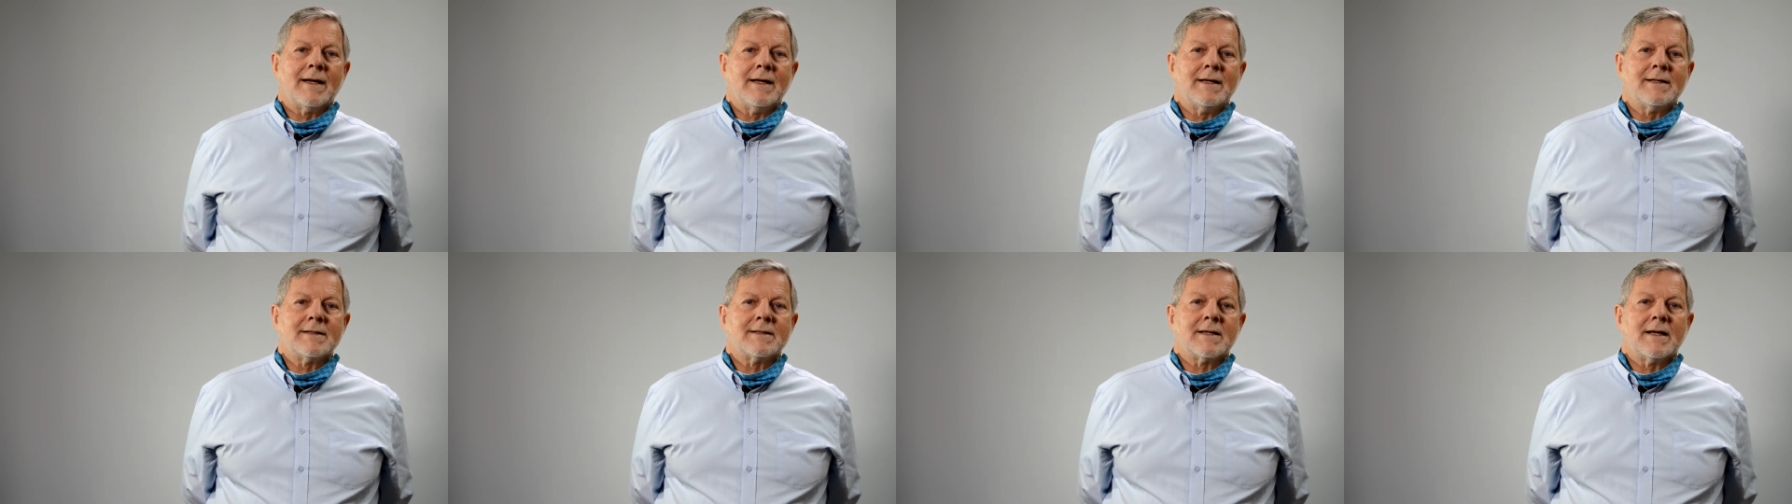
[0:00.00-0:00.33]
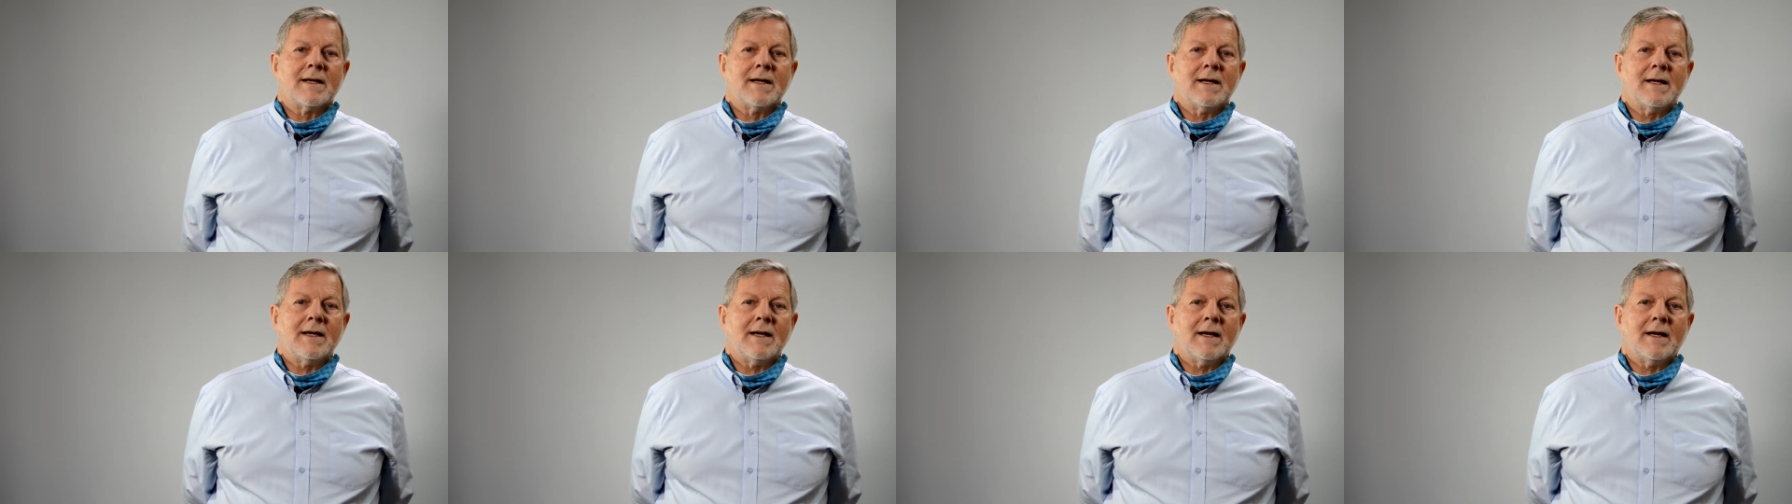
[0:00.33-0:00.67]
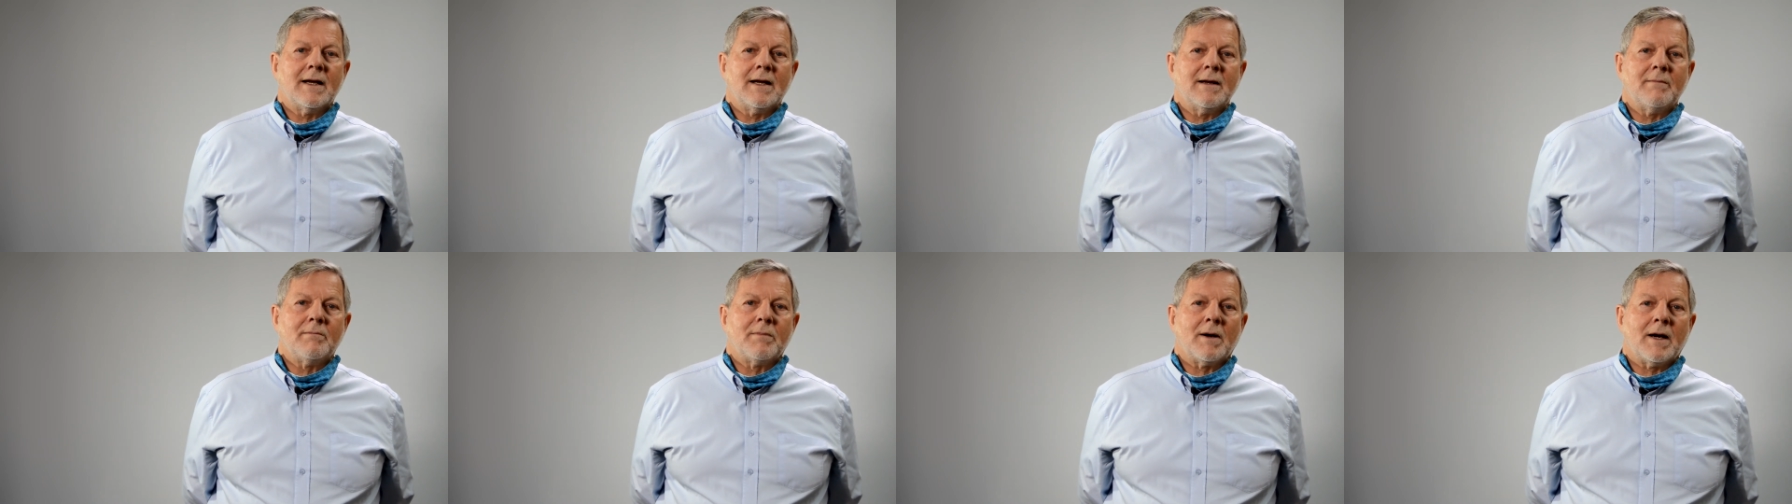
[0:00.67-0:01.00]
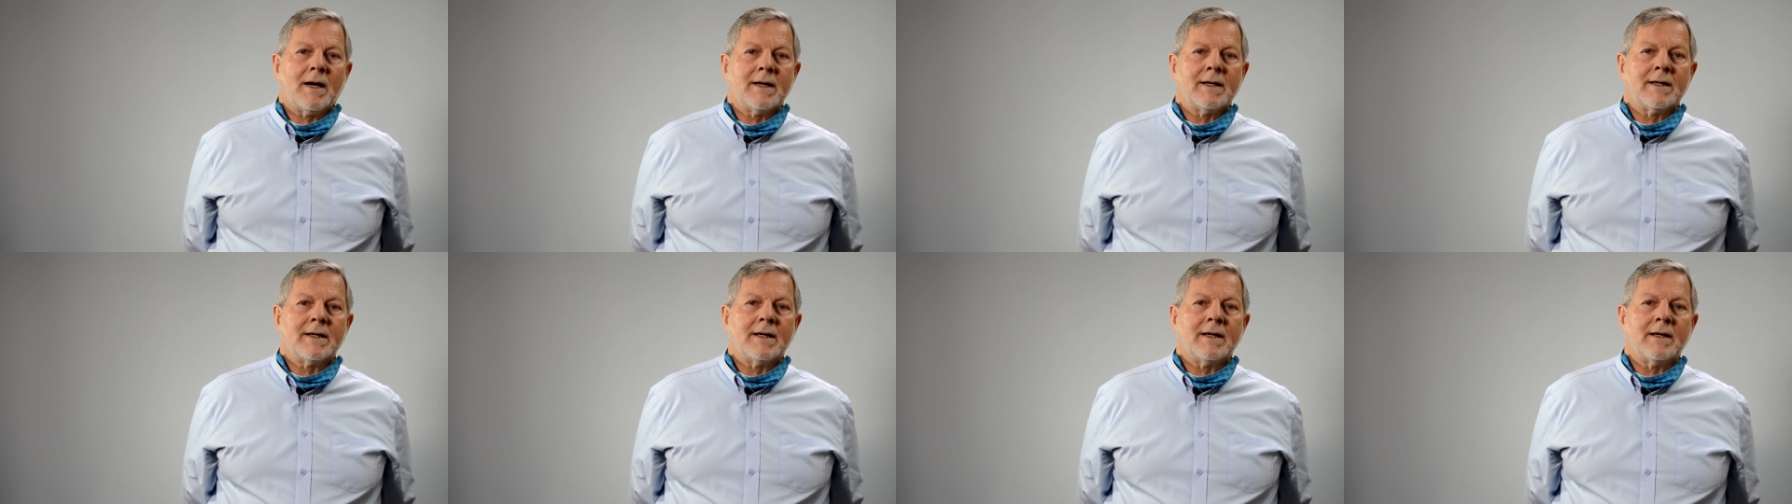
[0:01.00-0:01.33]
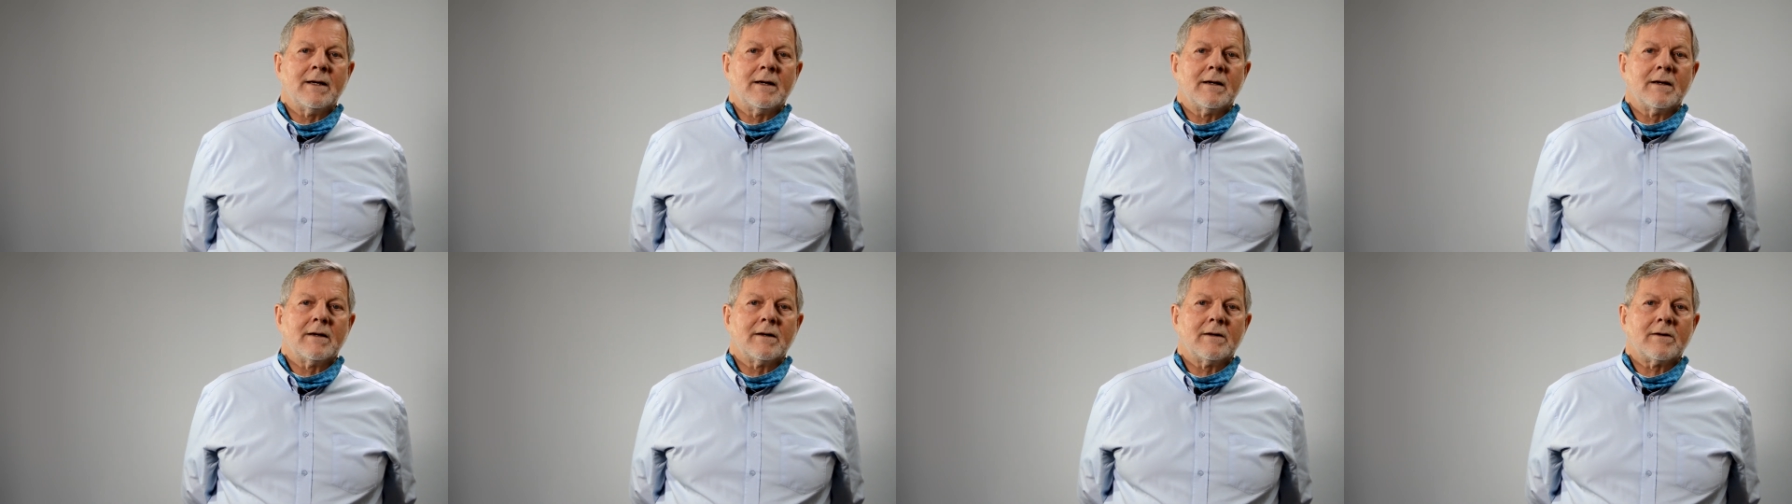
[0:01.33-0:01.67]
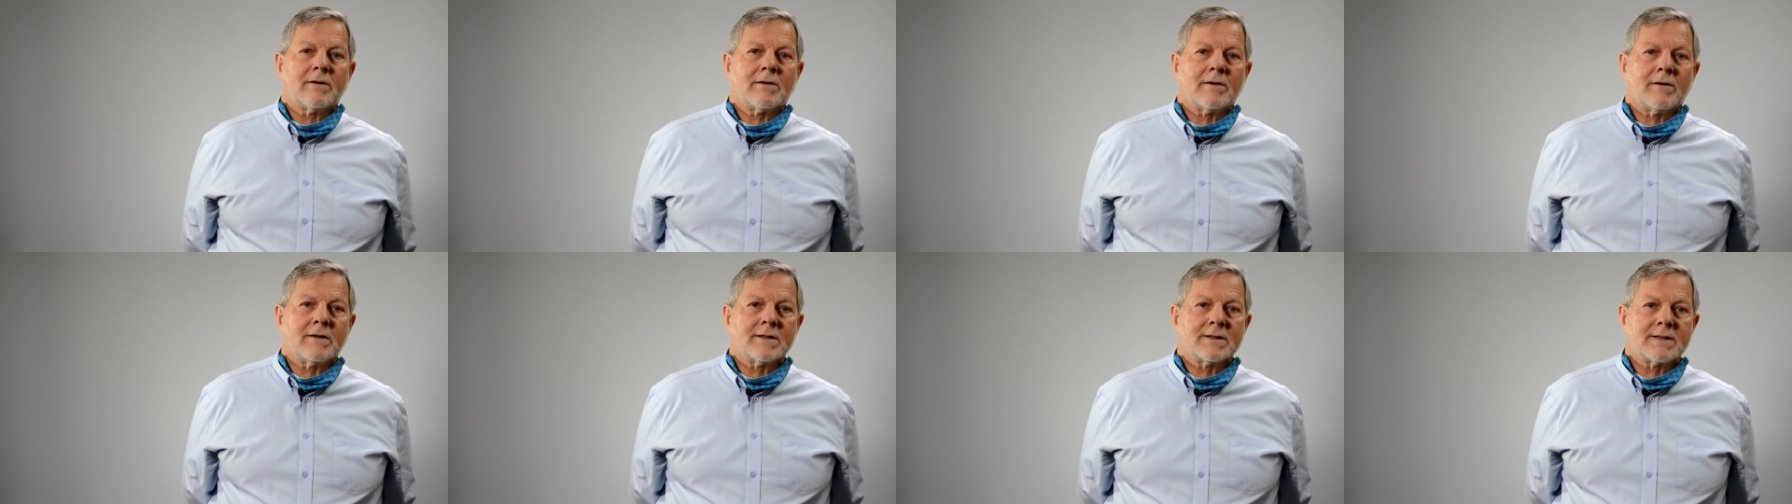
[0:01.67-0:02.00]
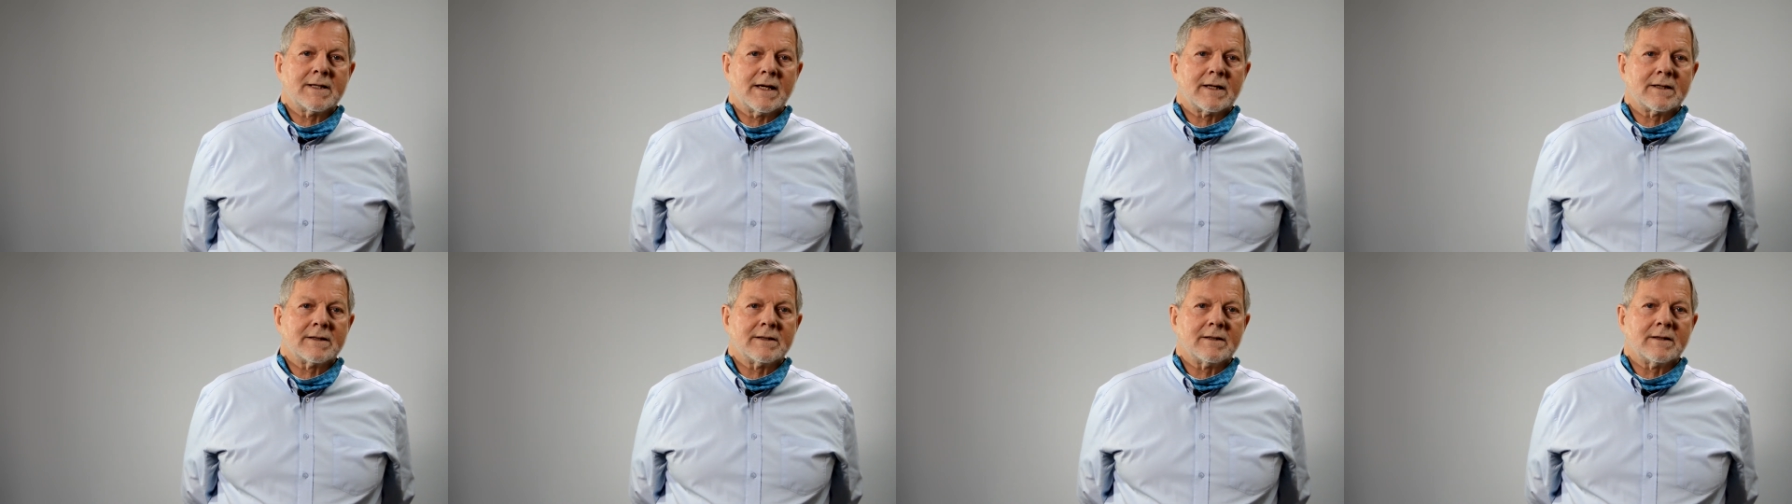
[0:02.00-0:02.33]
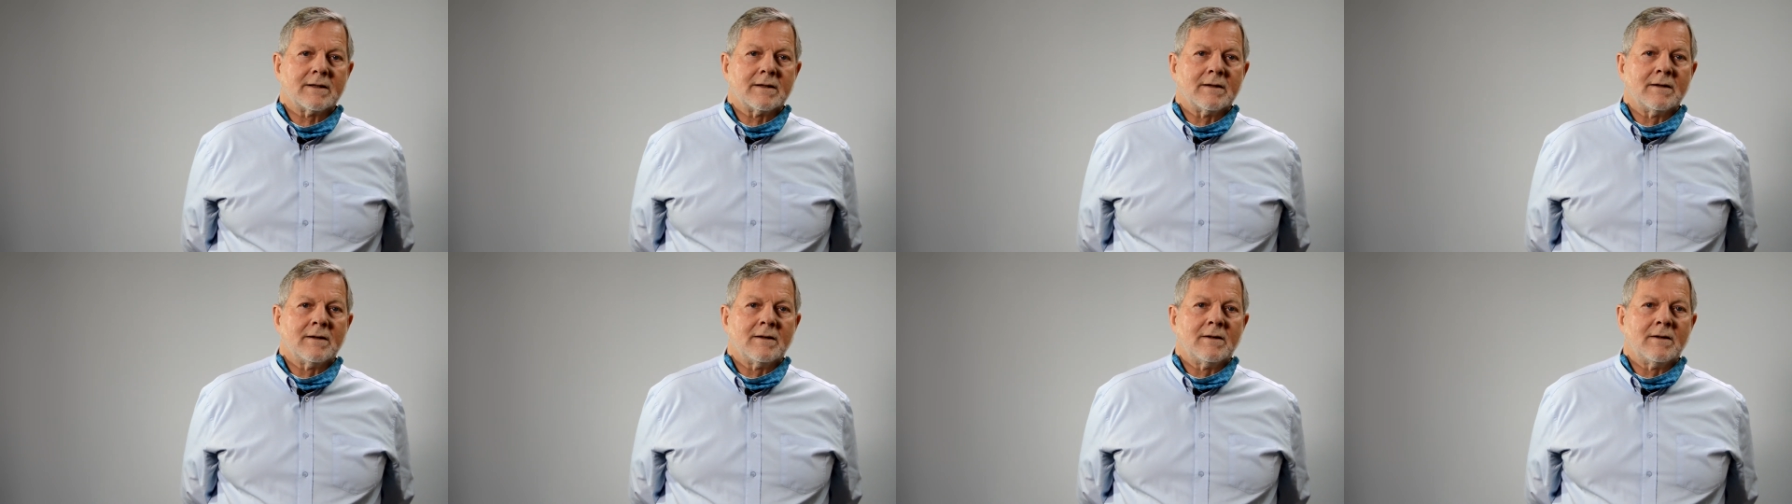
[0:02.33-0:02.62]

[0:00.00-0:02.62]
is a legally binding transaction.